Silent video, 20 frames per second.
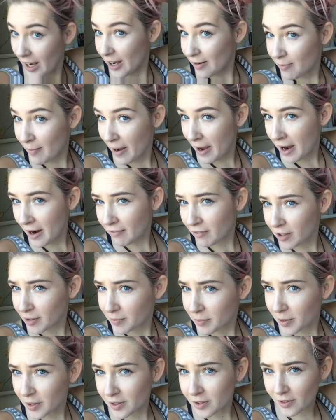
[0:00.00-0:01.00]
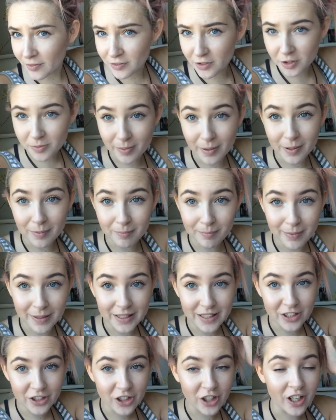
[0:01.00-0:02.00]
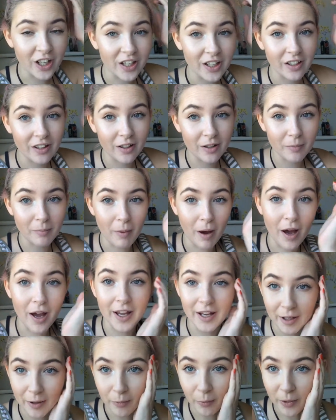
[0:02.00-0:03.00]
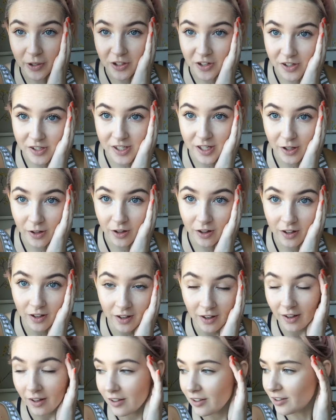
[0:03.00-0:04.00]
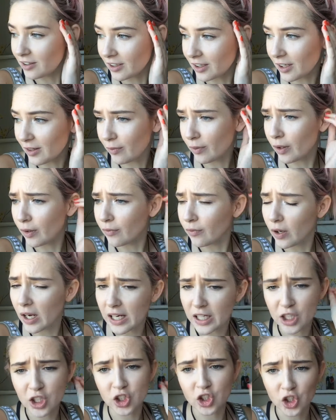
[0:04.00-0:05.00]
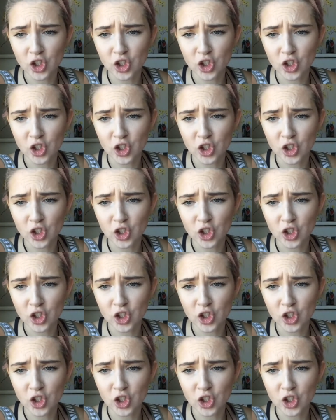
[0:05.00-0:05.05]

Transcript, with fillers: I have my hair up because I've just been bleaching my windowsill to get rid of any